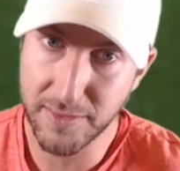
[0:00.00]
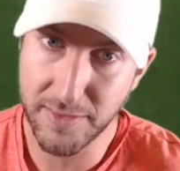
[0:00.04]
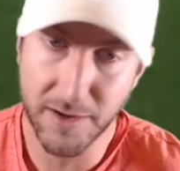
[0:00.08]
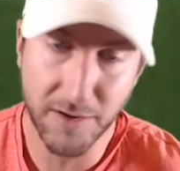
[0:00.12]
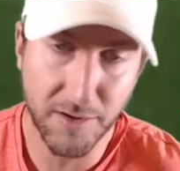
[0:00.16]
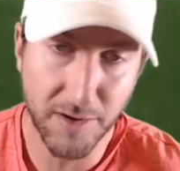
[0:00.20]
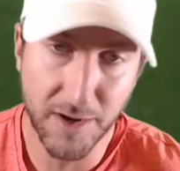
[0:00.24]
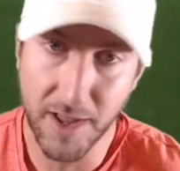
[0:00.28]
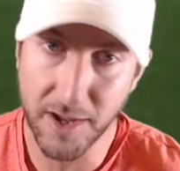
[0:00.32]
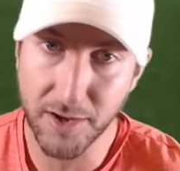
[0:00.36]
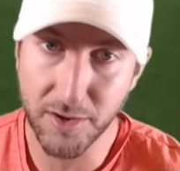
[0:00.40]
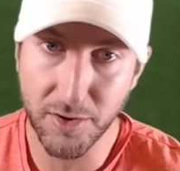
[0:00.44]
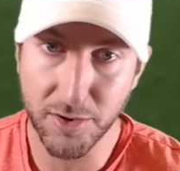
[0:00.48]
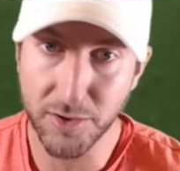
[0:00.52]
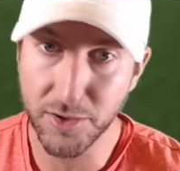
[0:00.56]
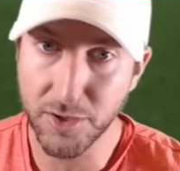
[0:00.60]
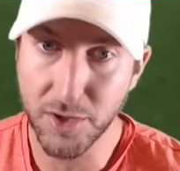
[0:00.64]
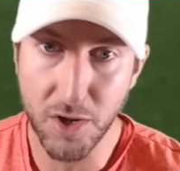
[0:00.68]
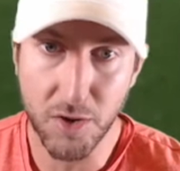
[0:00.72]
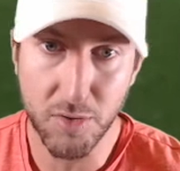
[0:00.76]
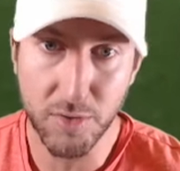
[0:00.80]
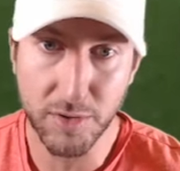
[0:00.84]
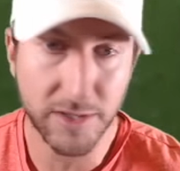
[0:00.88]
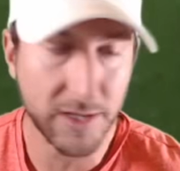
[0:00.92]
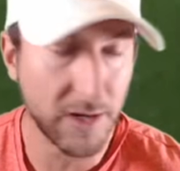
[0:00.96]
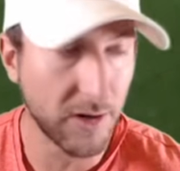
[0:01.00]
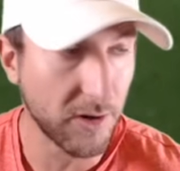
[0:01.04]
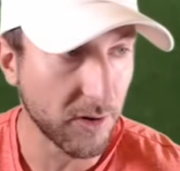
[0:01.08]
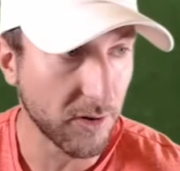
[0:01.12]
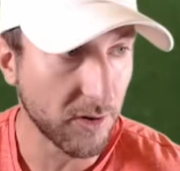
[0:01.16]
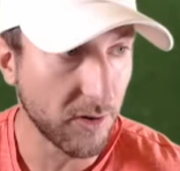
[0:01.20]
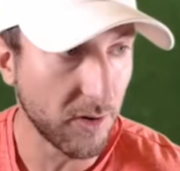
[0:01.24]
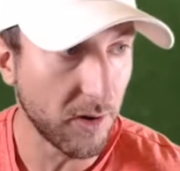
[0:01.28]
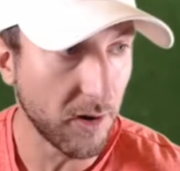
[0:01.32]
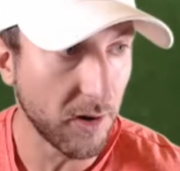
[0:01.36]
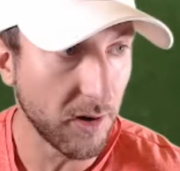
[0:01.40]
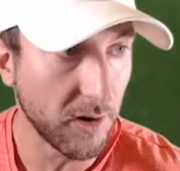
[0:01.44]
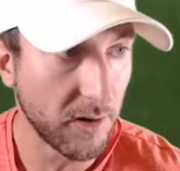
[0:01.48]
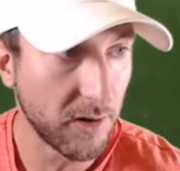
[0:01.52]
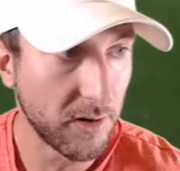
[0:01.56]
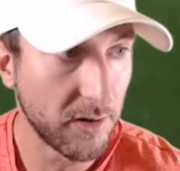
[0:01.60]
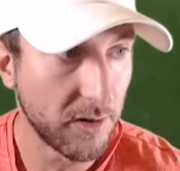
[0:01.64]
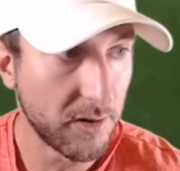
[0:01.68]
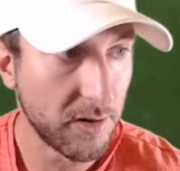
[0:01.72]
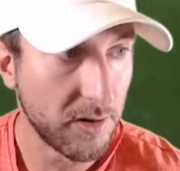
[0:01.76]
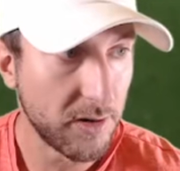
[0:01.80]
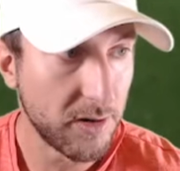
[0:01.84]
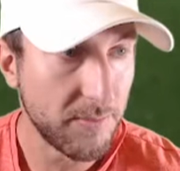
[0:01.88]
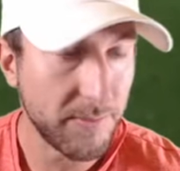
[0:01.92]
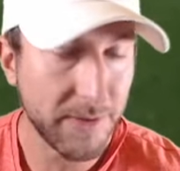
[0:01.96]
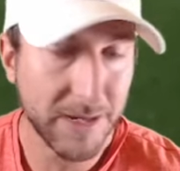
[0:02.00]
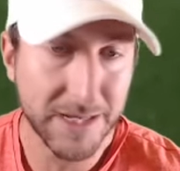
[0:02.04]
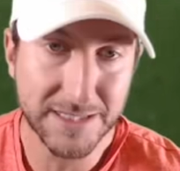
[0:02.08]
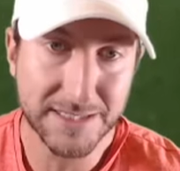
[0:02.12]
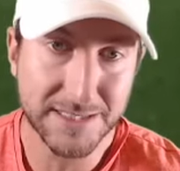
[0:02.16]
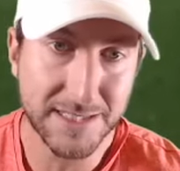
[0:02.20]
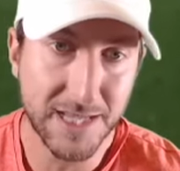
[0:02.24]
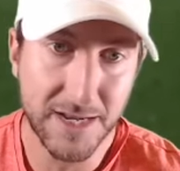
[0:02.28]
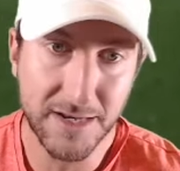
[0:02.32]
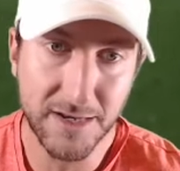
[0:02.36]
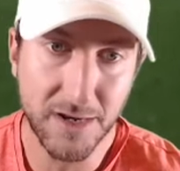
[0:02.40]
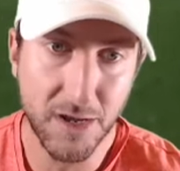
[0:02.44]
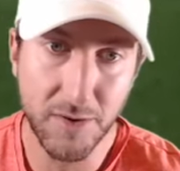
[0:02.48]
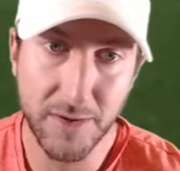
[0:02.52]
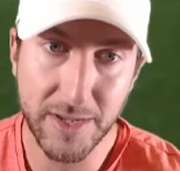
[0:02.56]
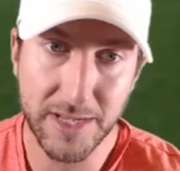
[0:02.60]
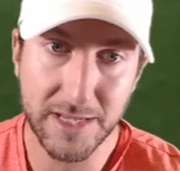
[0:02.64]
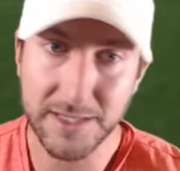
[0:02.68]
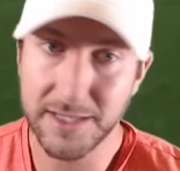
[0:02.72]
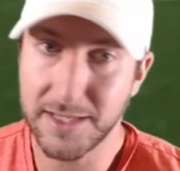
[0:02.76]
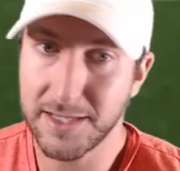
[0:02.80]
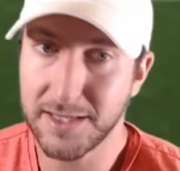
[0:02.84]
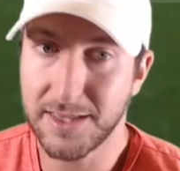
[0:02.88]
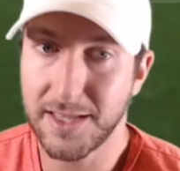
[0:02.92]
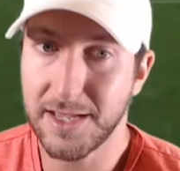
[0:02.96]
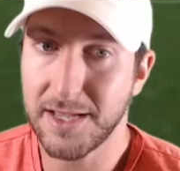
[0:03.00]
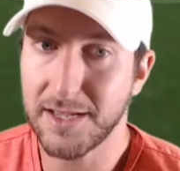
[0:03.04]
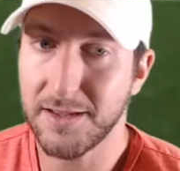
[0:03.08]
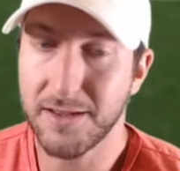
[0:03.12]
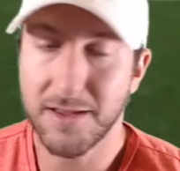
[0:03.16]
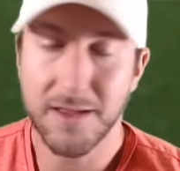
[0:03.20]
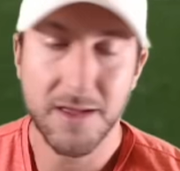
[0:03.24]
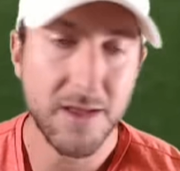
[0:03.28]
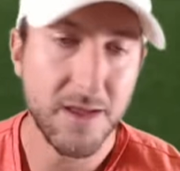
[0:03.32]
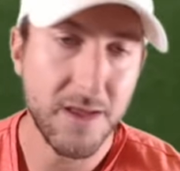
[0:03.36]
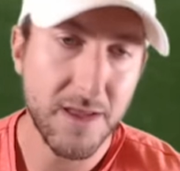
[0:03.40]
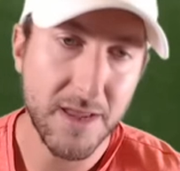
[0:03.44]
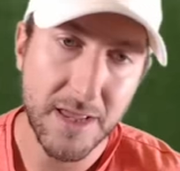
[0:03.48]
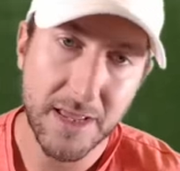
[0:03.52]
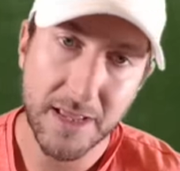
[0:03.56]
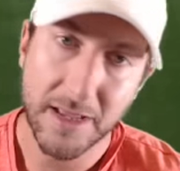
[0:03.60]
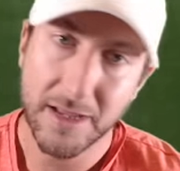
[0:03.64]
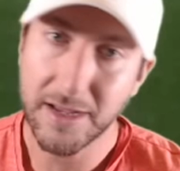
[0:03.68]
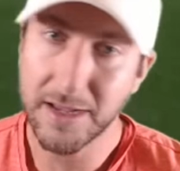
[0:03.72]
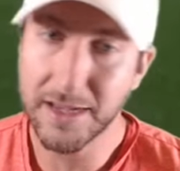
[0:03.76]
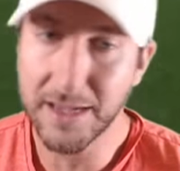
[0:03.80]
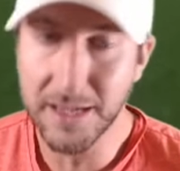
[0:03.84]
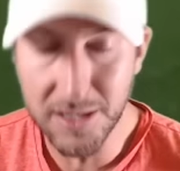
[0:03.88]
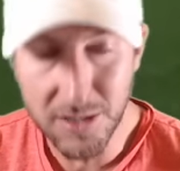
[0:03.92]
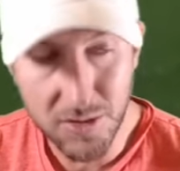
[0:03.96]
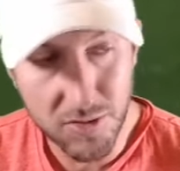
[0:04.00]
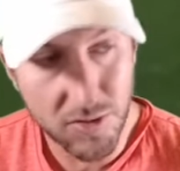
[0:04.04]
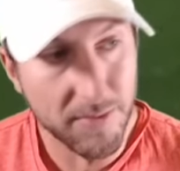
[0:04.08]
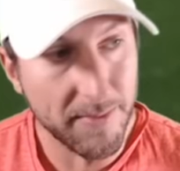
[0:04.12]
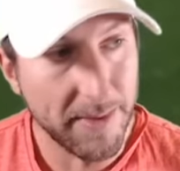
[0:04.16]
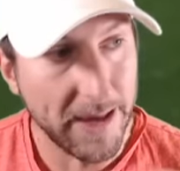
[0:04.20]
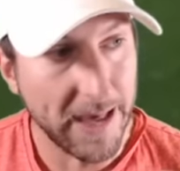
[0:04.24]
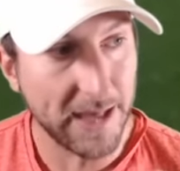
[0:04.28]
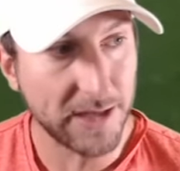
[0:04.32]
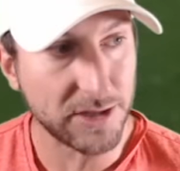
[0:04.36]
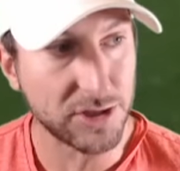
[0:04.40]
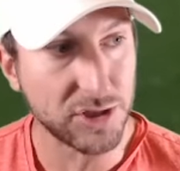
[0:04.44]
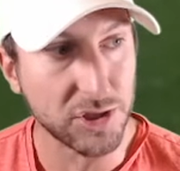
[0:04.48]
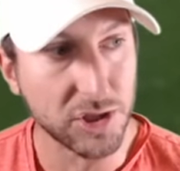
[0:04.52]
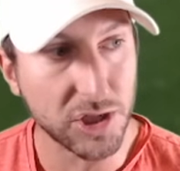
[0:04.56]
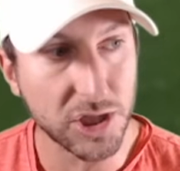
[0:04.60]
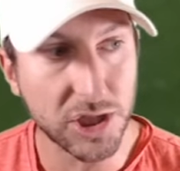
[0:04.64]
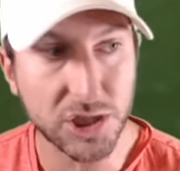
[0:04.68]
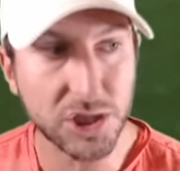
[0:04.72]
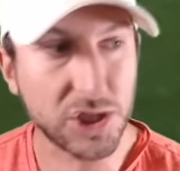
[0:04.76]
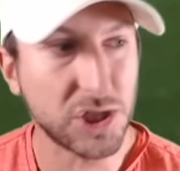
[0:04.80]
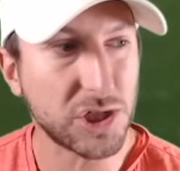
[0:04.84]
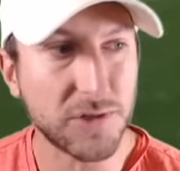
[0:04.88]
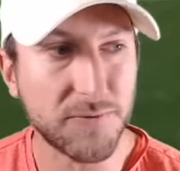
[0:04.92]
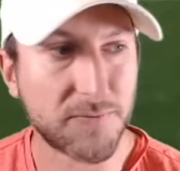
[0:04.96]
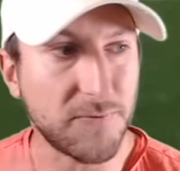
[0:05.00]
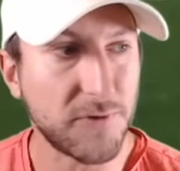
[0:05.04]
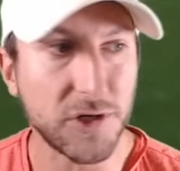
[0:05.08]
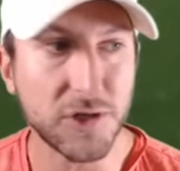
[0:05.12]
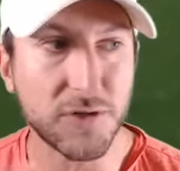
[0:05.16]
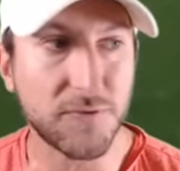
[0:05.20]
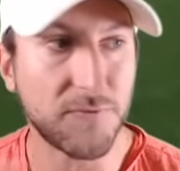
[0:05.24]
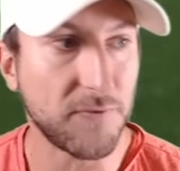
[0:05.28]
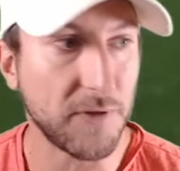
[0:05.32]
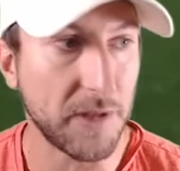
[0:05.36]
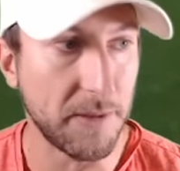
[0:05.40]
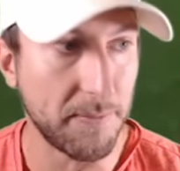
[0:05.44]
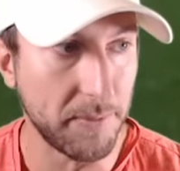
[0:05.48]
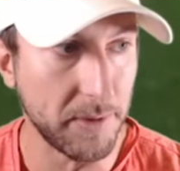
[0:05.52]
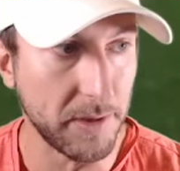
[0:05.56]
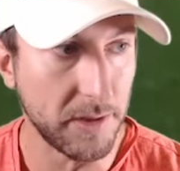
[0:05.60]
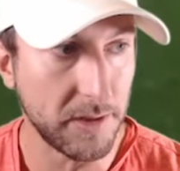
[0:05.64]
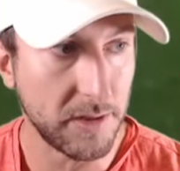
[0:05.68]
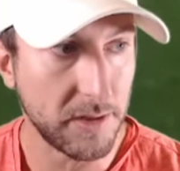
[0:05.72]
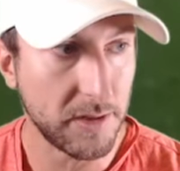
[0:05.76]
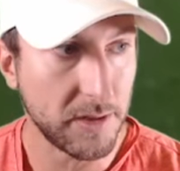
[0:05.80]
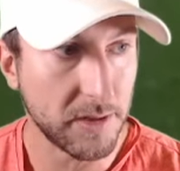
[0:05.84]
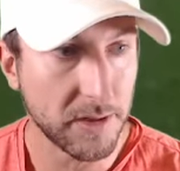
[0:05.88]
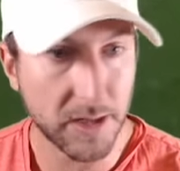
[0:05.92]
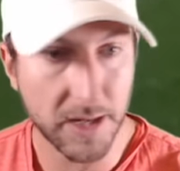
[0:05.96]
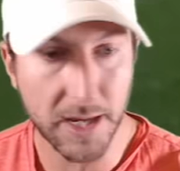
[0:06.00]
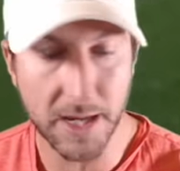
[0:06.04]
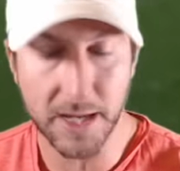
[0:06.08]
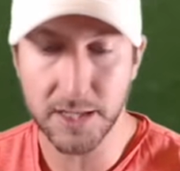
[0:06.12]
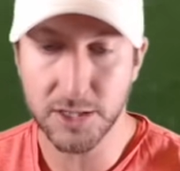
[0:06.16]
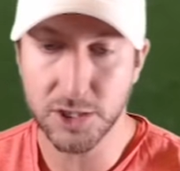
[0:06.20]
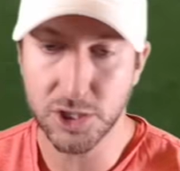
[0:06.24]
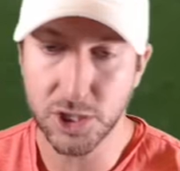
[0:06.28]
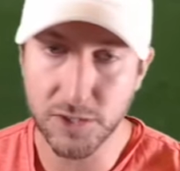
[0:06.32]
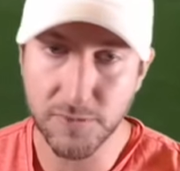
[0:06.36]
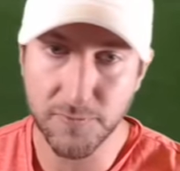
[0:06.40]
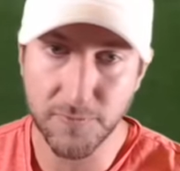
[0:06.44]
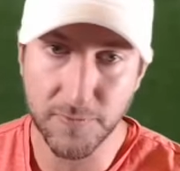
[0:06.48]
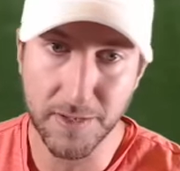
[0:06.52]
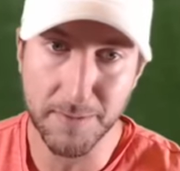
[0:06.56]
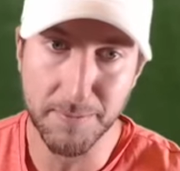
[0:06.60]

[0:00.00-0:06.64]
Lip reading: they're not going to go with Derek Carr because they know can you imagine? Just flip it, okay? Just